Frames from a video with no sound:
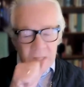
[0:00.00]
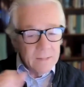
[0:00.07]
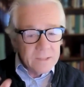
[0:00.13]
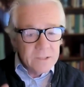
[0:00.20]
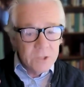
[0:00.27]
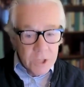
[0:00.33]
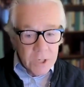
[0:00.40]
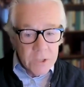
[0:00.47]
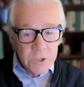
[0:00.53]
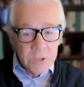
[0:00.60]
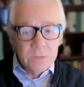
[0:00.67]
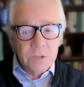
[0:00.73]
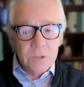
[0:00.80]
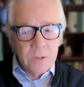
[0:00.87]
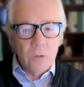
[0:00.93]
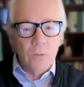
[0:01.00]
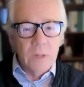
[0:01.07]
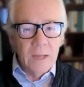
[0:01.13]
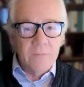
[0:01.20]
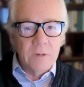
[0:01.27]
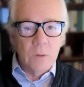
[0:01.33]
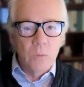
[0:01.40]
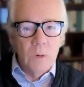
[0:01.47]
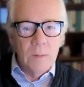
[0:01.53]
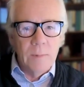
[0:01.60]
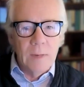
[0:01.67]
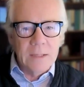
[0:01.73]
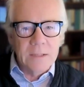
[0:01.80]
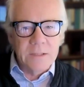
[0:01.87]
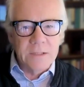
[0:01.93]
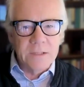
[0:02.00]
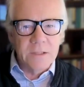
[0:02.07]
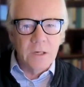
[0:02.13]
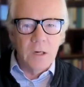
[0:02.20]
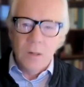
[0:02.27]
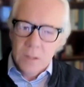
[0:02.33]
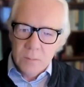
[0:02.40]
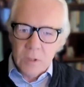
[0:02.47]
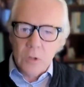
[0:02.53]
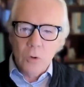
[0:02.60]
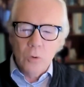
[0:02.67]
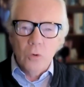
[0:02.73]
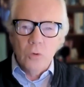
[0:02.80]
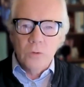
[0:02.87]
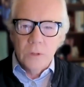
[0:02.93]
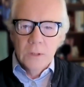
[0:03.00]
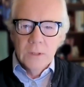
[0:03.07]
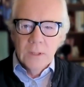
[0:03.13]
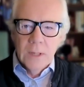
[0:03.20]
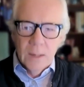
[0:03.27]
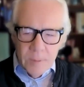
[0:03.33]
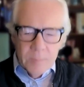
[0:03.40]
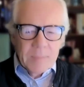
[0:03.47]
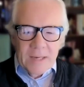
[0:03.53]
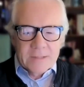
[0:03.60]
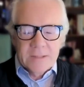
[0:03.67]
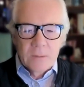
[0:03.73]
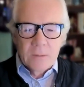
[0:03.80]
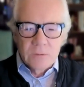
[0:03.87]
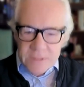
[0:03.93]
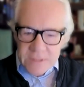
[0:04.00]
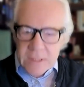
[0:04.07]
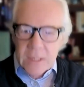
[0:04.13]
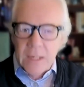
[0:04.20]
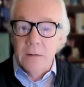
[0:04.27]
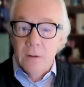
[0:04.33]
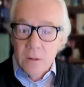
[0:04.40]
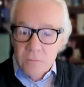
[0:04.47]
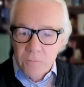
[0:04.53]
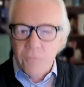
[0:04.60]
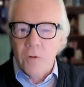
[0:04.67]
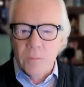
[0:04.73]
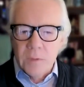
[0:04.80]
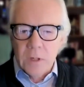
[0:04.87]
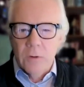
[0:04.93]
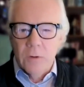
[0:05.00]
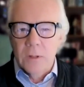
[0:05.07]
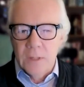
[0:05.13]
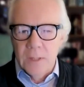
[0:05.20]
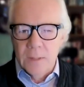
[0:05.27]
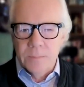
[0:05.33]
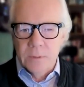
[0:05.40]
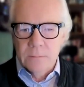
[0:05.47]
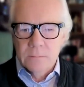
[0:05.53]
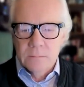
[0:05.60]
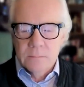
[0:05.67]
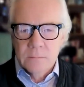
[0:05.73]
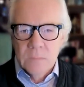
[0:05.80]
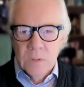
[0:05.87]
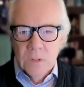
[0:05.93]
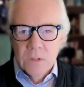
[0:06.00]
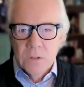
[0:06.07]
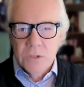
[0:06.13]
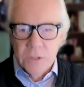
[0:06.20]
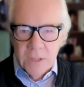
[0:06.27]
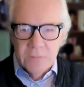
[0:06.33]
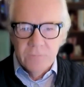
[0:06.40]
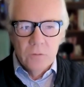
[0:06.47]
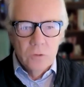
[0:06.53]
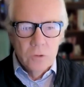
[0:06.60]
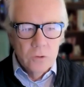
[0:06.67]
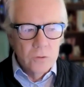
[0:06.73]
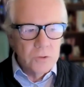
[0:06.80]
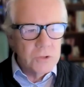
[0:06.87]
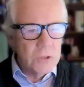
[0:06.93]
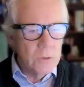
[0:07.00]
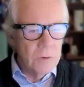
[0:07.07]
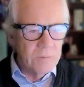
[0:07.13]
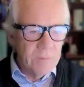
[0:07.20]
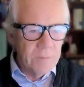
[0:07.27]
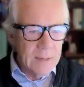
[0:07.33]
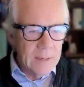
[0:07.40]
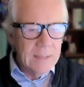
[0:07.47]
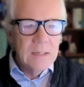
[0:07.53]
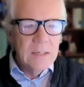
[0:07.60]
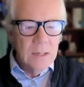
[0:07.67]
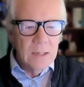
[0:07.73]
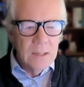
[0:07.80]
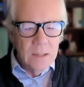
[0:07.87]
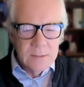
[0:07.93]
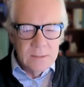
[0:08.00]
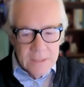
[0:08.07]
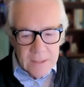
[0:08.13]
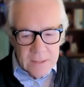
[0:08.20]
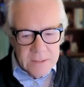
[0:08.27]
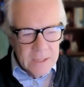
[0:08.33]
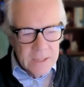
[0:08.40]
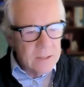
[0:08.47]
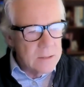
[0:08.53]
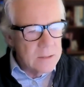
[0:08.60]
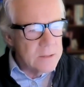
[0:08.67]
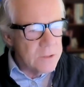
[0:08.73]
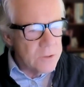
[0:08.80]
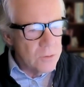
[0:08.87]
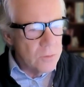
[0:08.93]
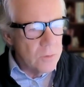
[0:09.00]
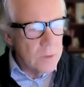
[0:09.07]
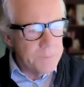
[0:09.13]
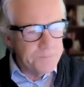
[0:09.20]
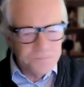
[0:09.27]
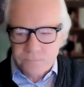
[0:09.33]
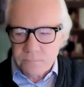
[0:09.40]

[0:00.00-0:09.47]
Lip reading: That's changing. So they're all having web access now. But Perplexity was designed from the ground up to give you news. So if I take a second to,